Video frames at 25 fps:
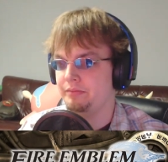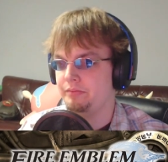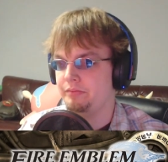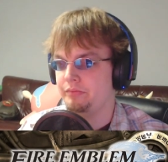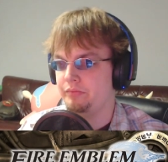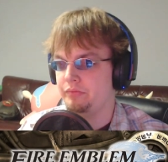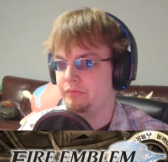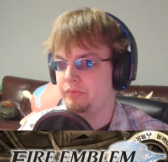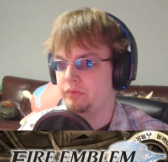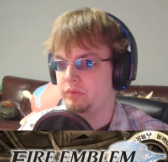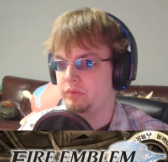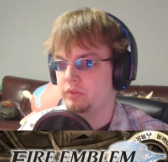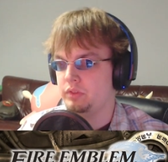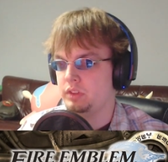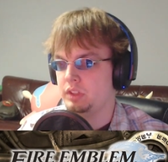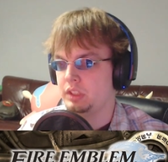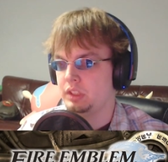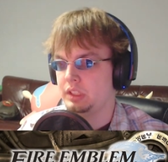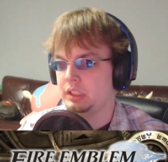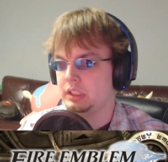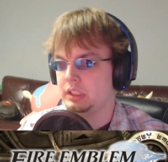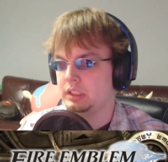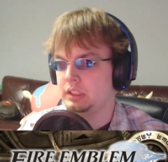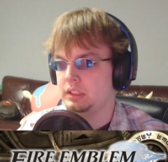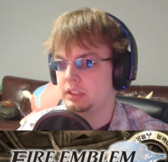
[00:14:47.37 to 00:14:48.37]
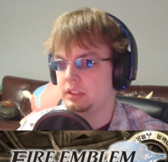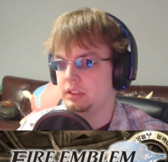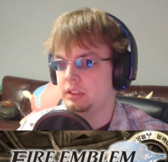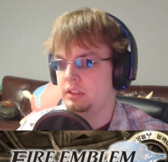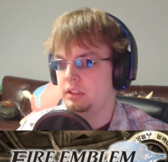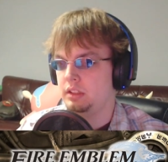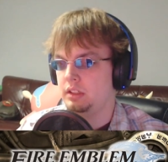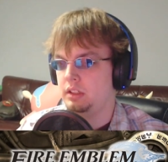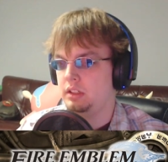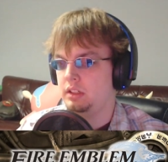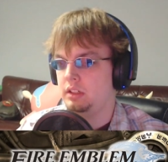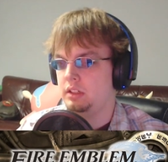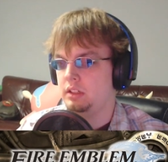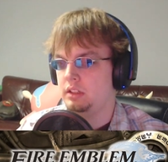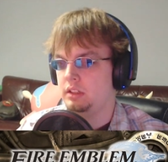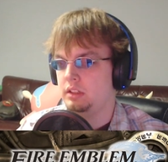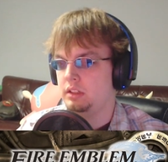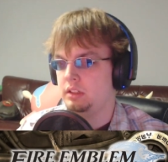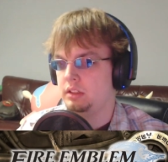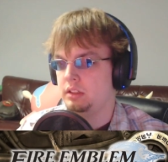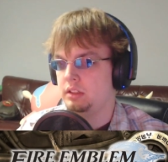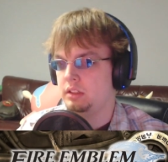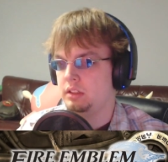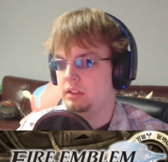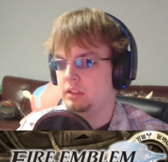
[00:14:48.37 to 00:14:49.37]

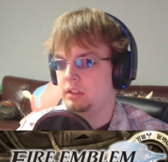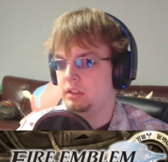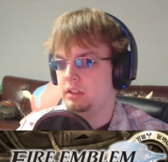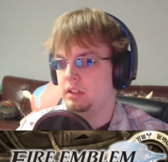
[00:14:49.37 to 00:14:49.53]
Nothing is said.